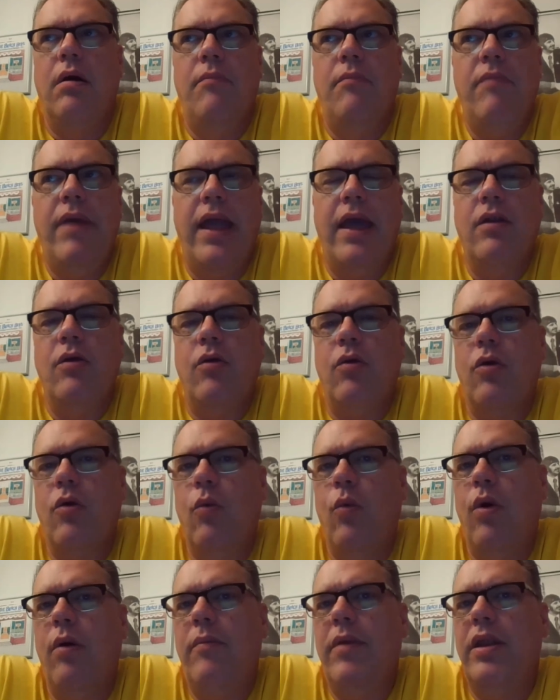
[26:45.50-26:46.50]
a man or a
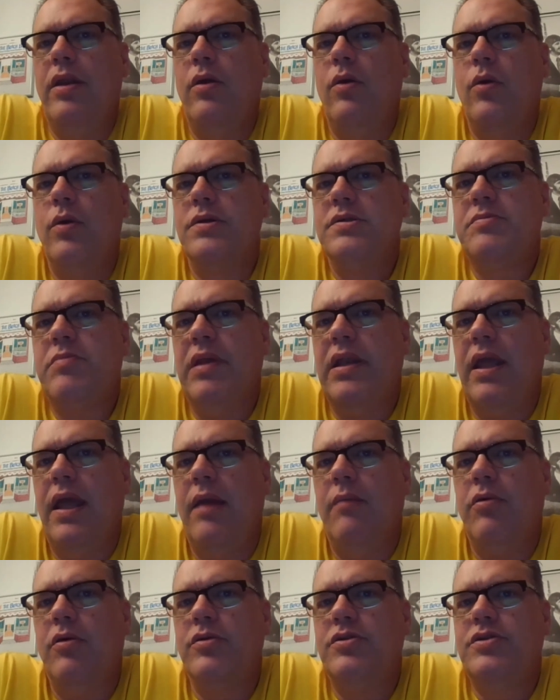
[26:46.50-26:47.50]
woman who has been
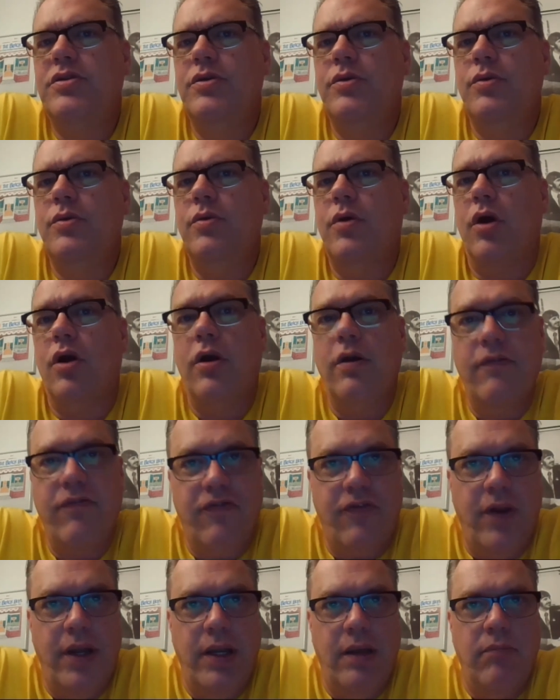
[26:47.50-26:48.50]
able to earn
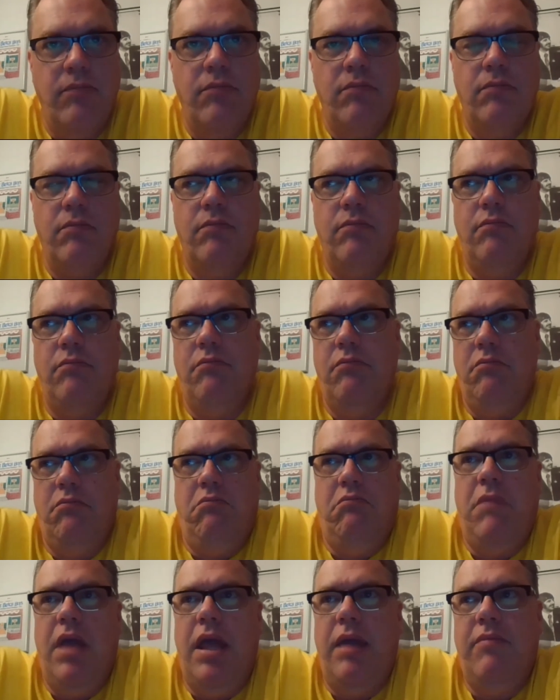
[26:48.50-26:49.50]
freedom,
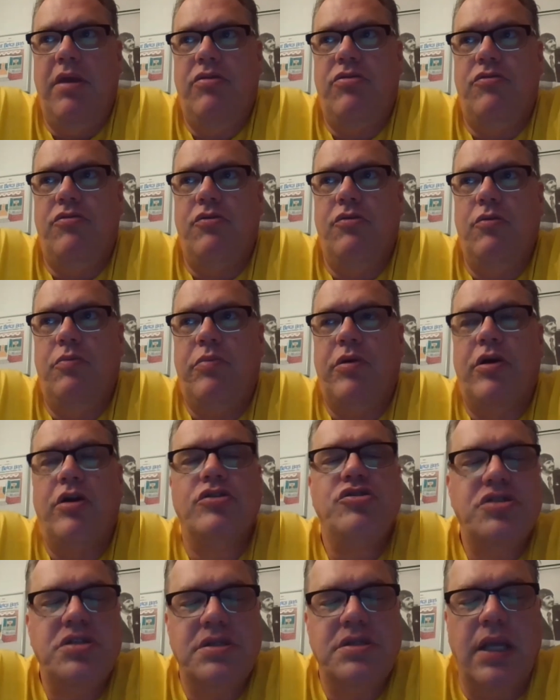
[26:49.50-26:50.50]
maybe through
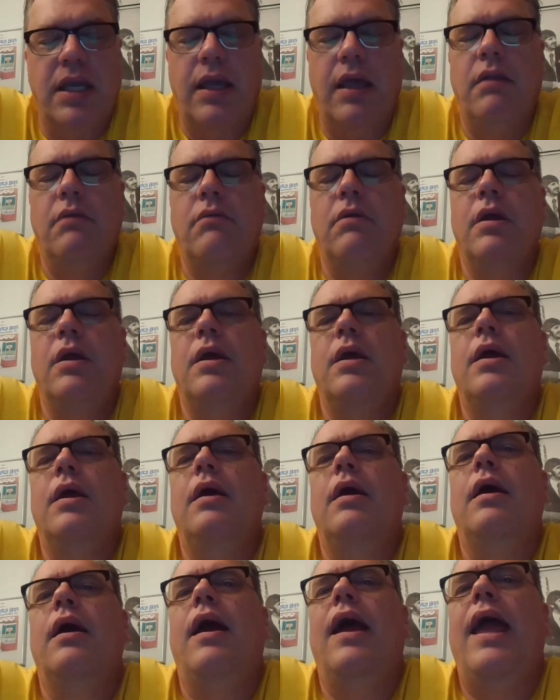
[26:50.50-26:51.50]
purchasing it,
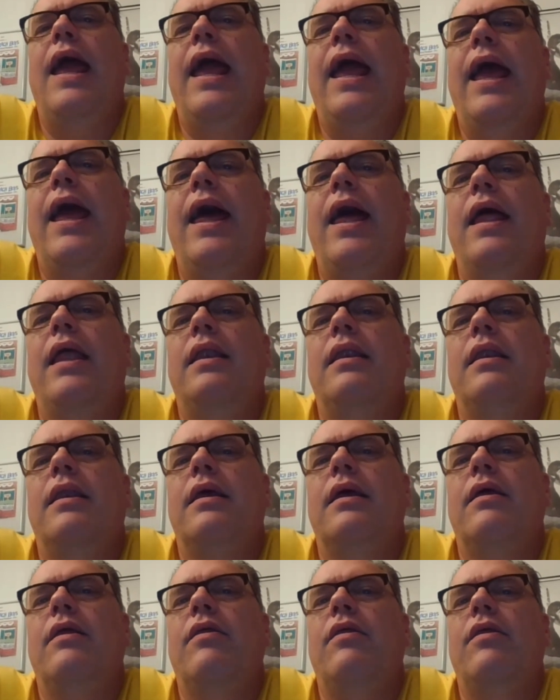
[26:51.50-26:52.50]
and
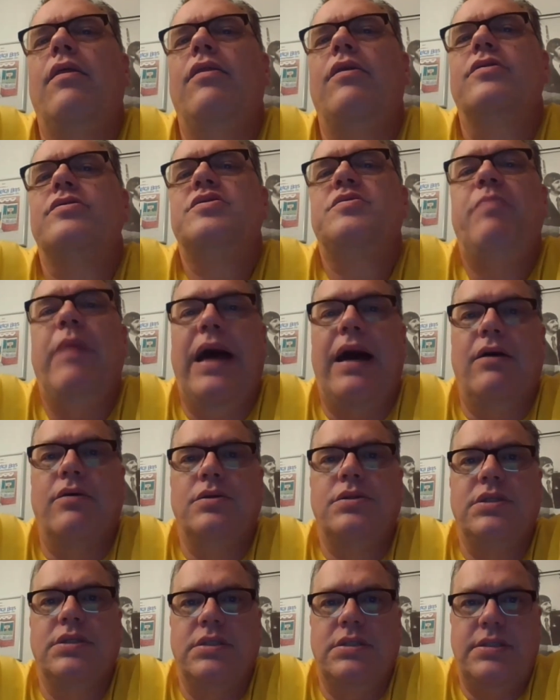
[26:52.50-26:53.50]
their
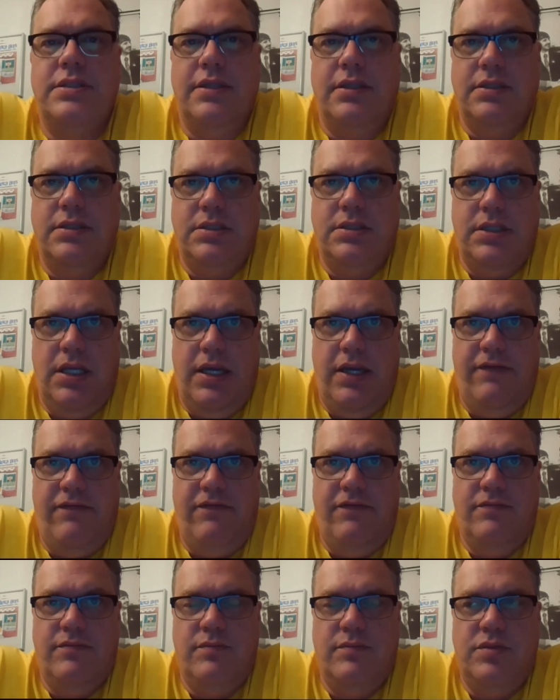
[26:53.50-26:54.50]
spouse is still a slave.
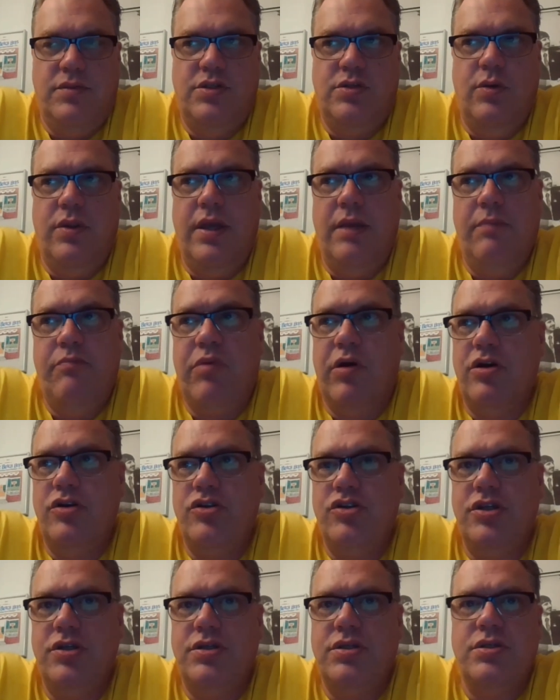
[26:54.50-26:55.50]
So they
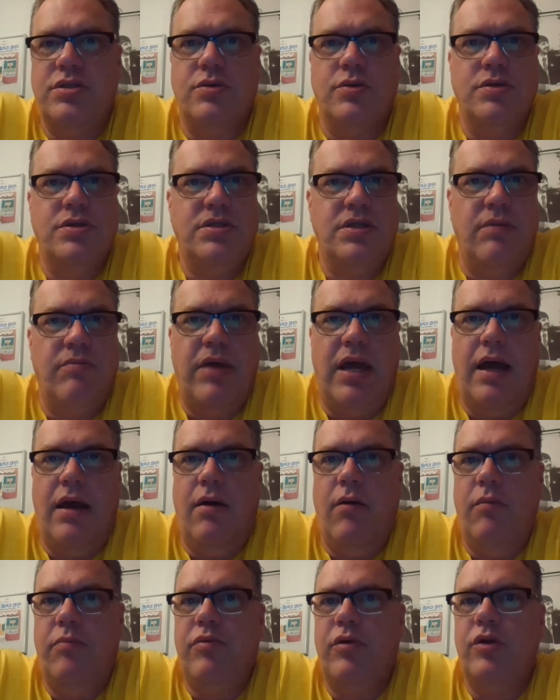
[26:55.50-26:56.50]
purchase or
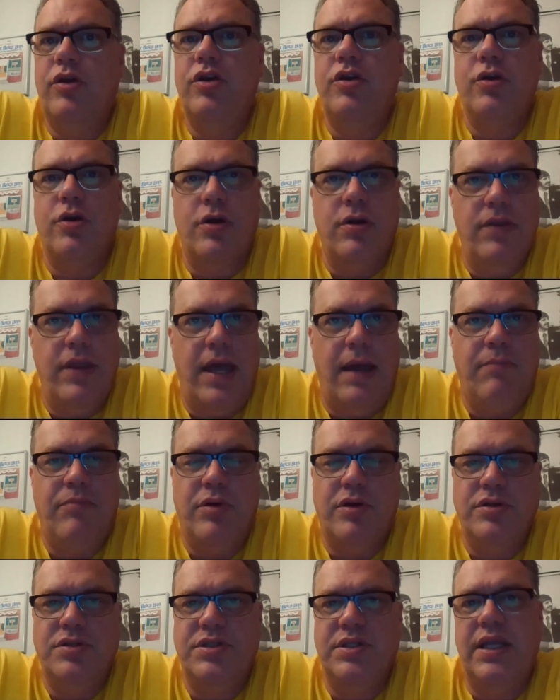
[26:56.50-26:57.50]
somehow procure that
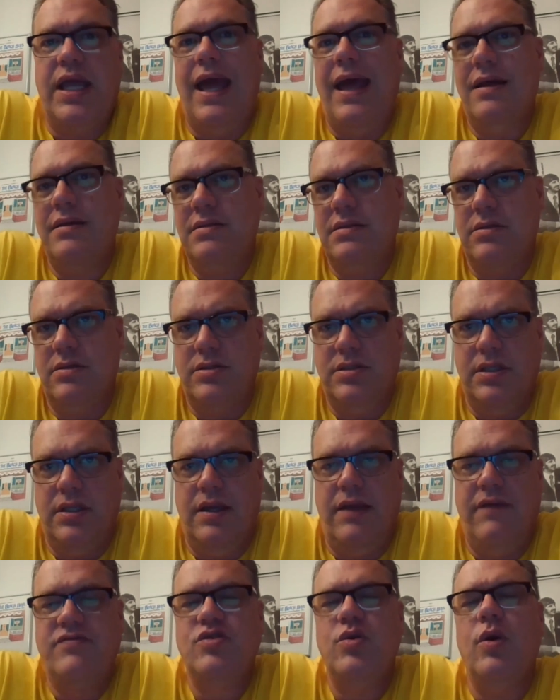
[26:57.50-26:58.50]
person as their
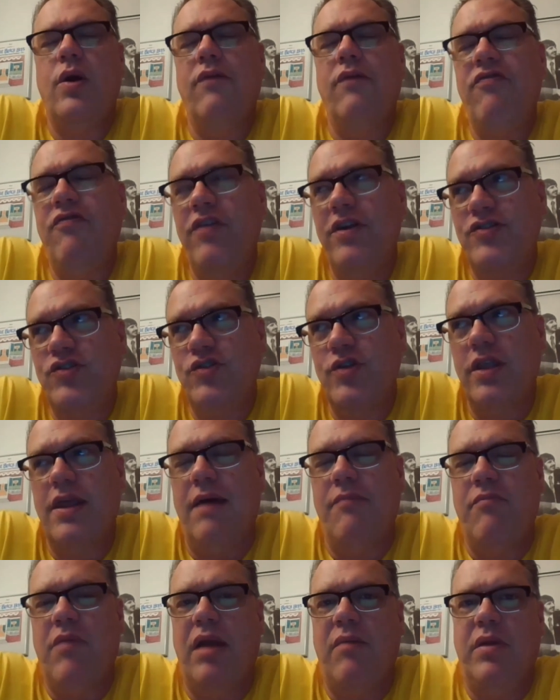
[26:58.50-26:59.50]
slave. So officially
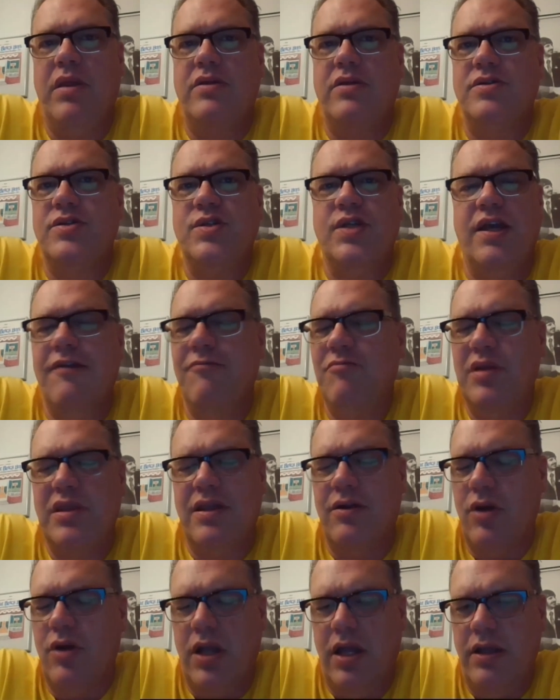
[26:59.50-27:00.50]
that might be their slave, but
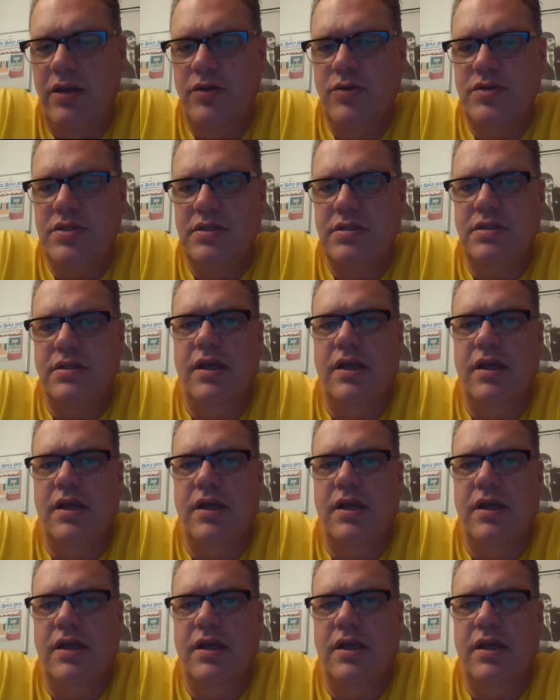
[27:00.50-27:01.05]
they were not used as